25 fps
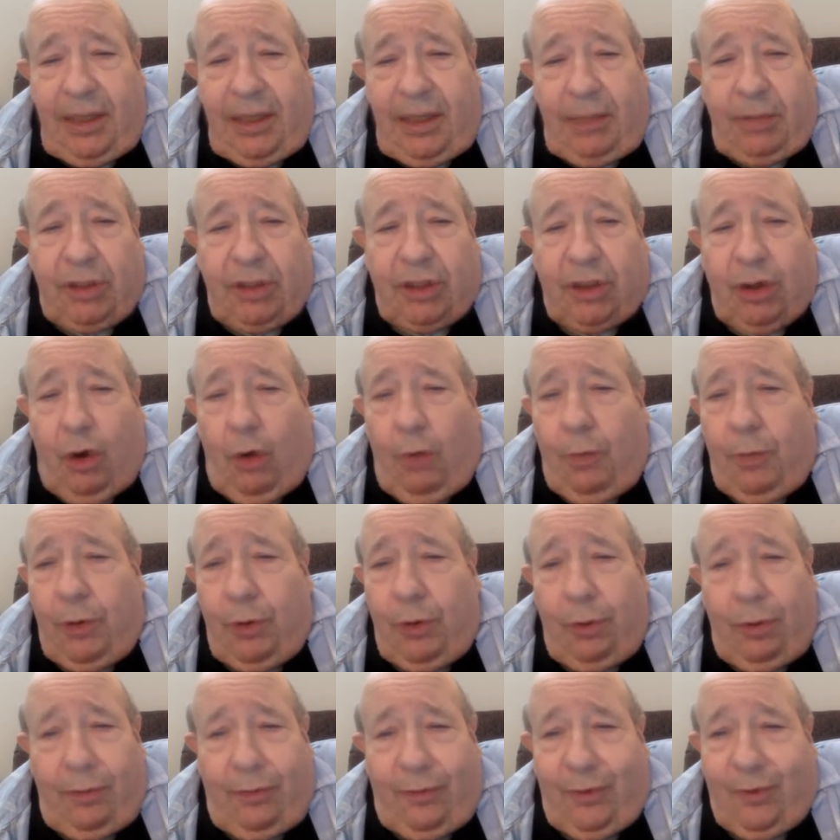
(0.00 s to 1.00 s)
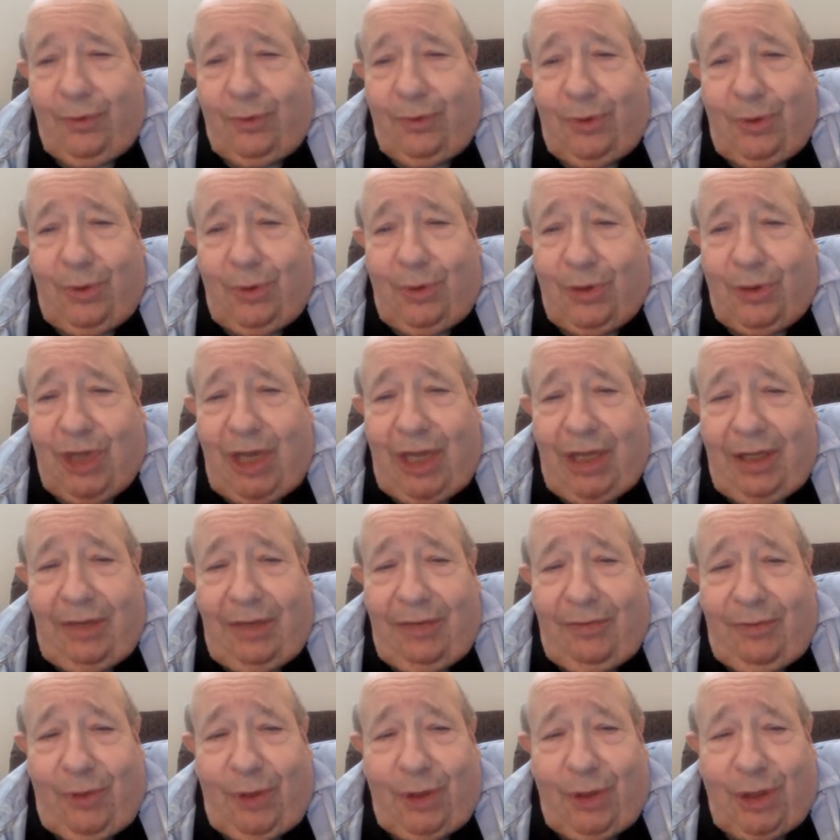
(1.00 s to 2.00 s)
it was so beautiful,
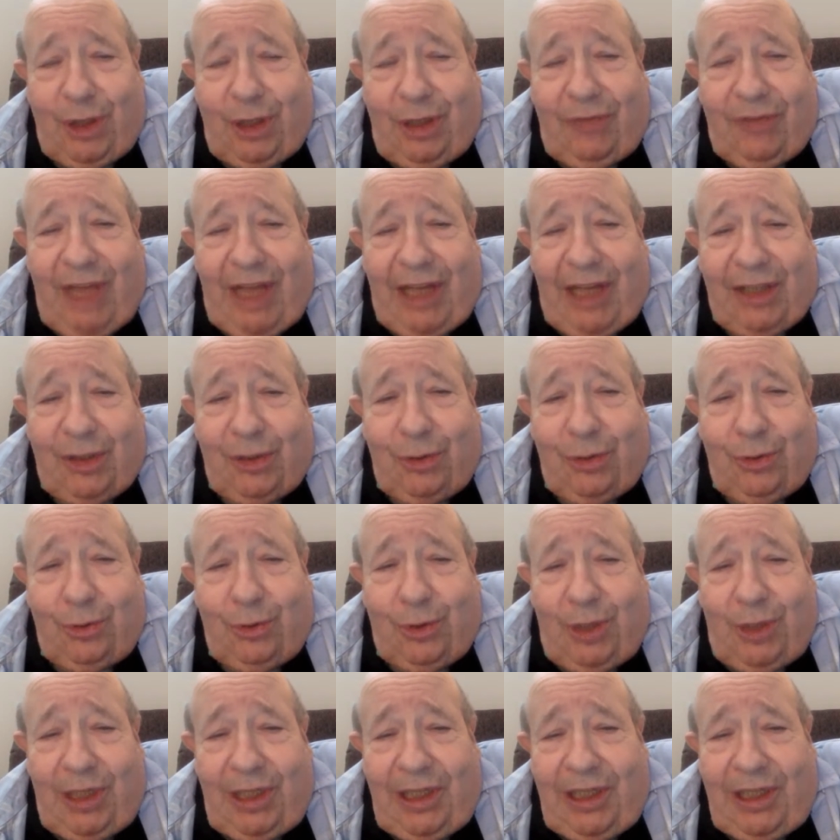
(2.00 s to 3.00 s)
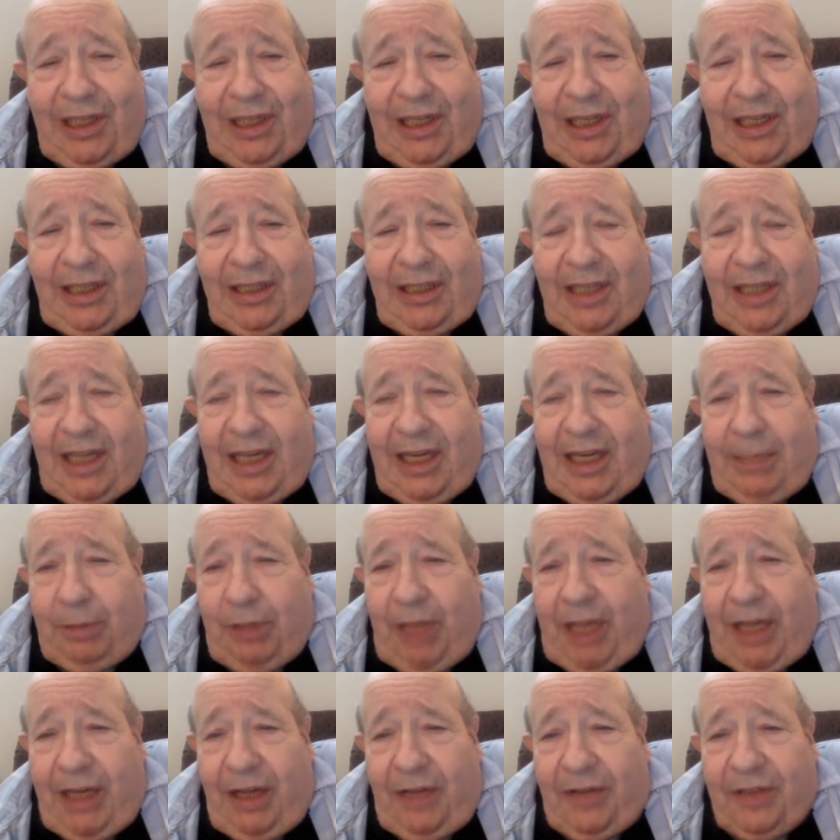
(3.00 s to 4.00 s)
the version of that tune that he
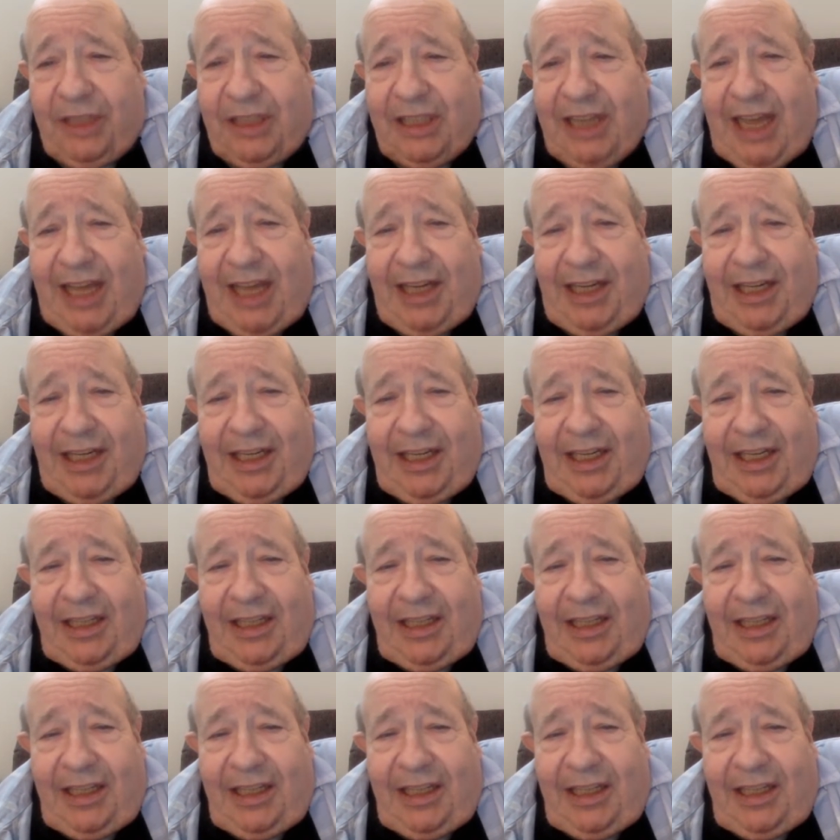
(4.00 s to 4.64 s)
played on the set,